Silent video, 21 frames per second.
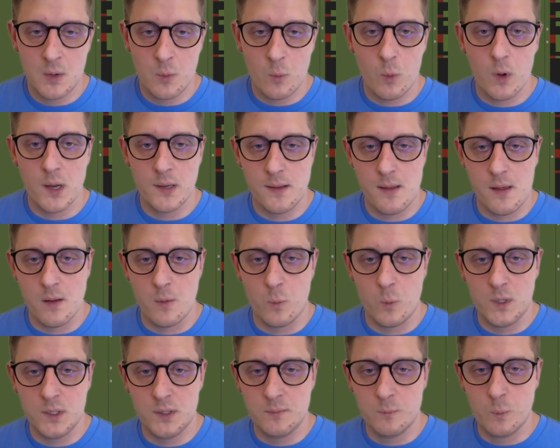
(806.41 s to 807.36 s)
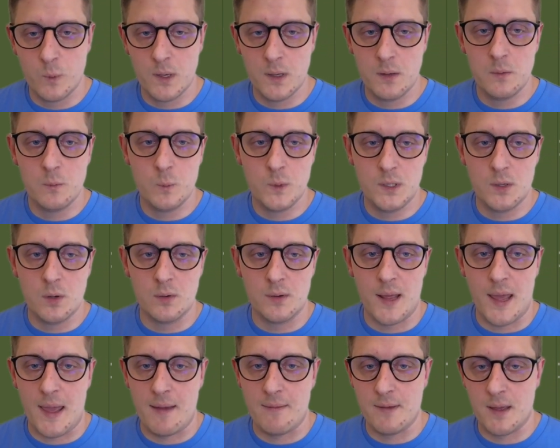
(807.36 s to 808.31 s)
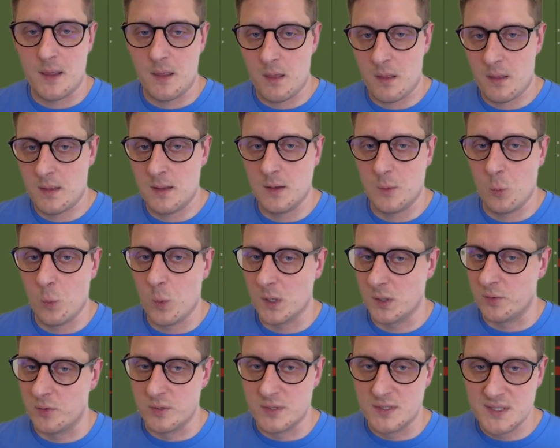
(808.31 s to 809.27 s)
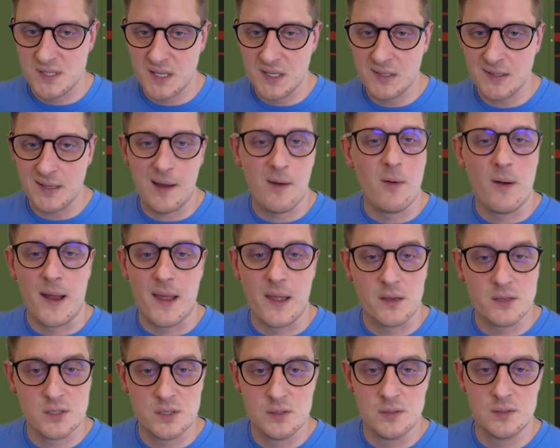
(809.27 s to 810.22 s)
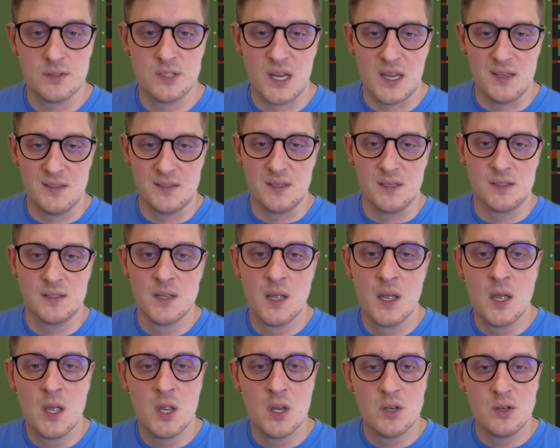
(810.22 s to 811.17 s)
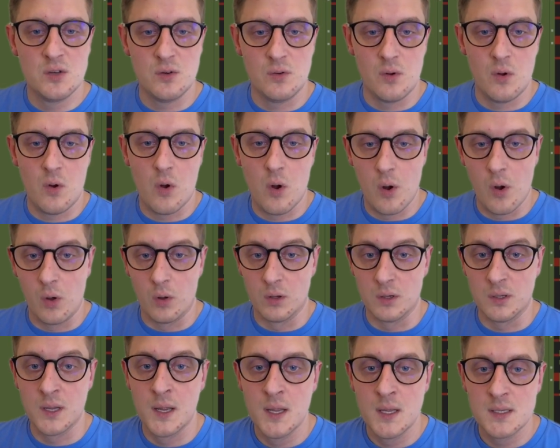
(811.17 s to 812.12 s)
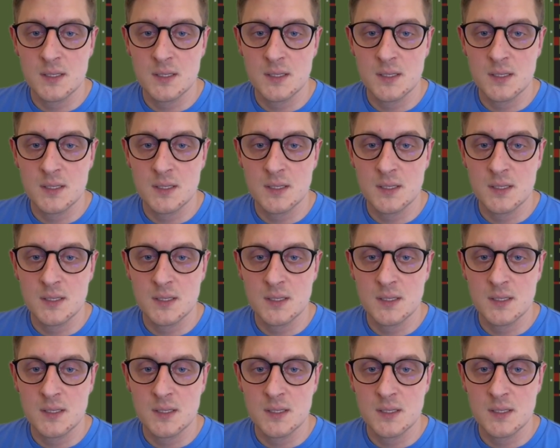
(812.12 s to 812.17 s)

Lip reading: when we don't have anything what to sell, our action changes to hold.